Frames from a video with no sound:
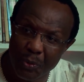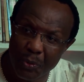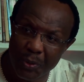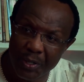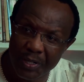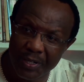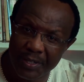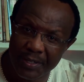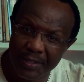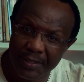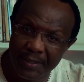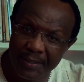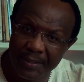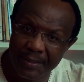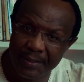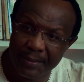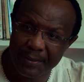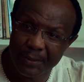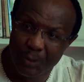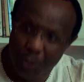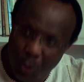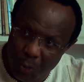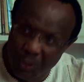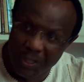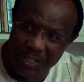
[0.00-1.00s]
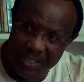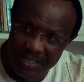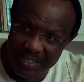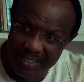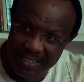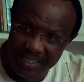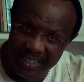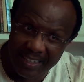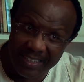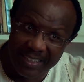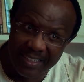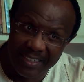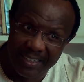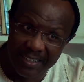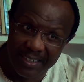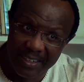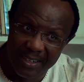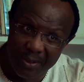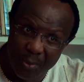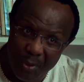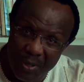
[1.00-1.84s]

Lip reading: will notice that